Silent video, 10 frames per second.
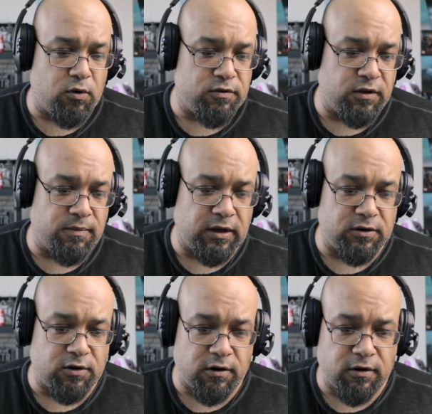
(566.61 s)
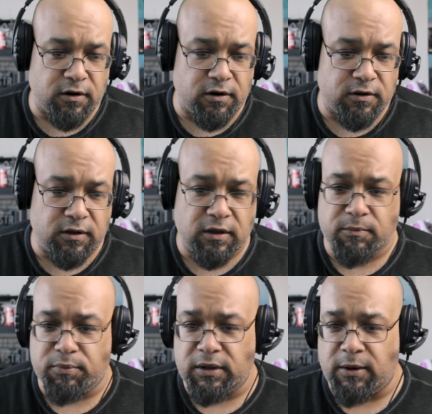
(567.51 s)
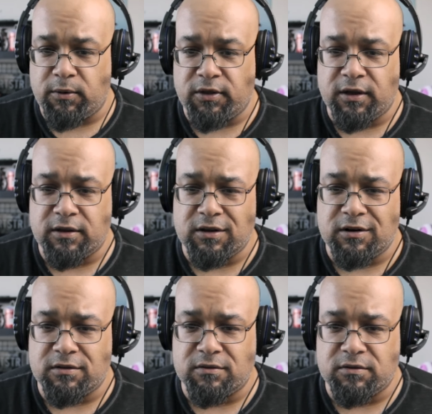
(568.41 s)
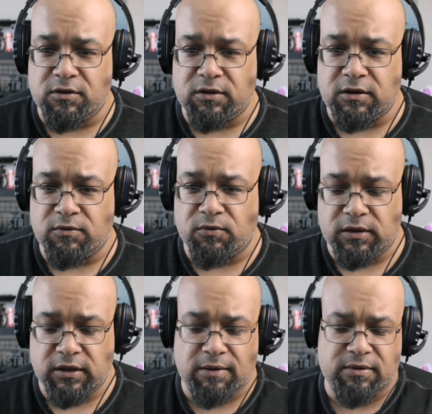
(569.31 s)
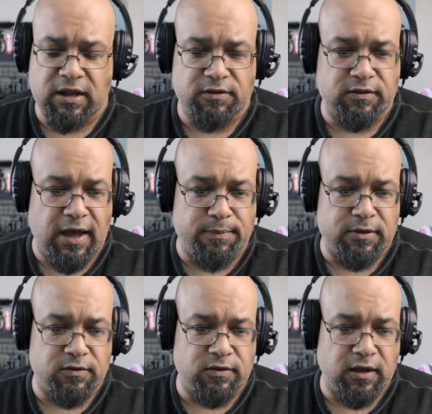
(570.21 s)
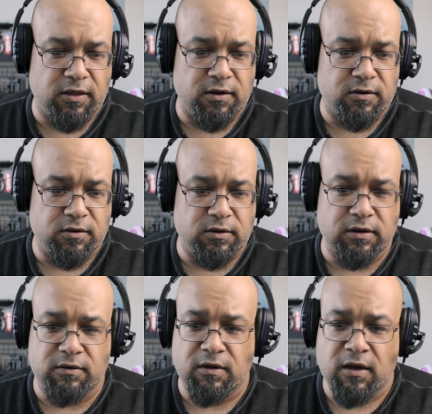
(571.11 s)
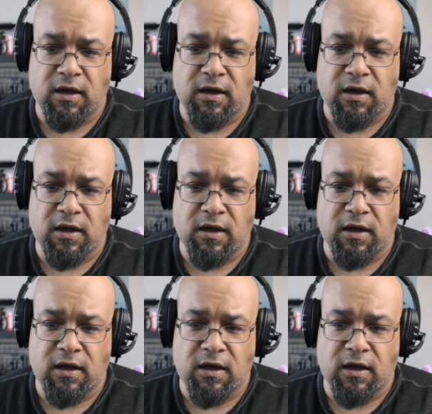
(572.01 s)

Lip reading: course, you can make it darker, you can play with it, you know, you can really, I'm kind of slapping this together and you can